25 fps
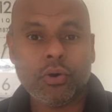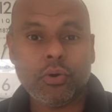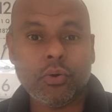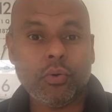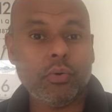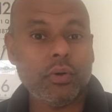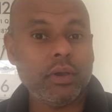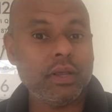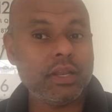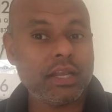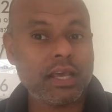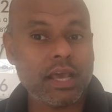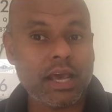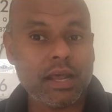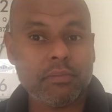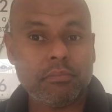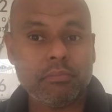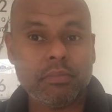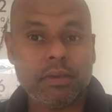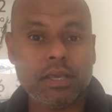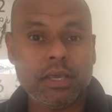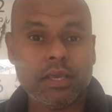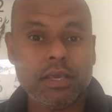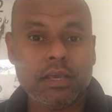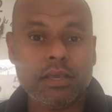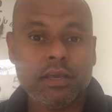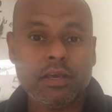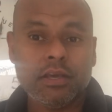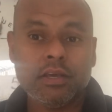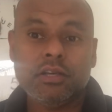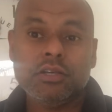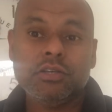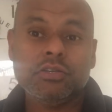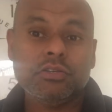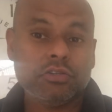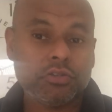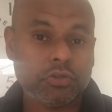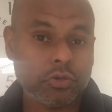or it can be
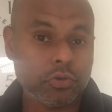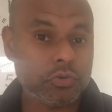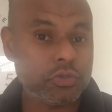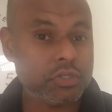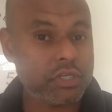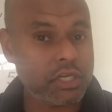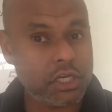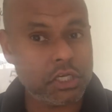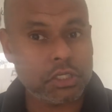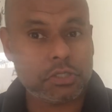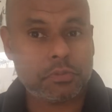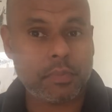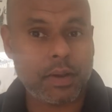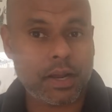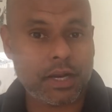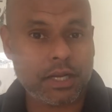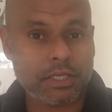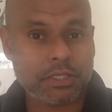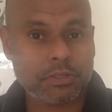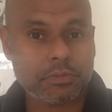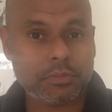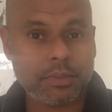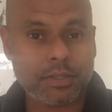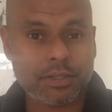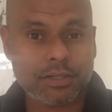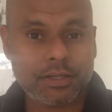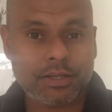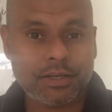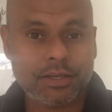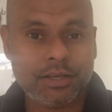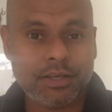through change management.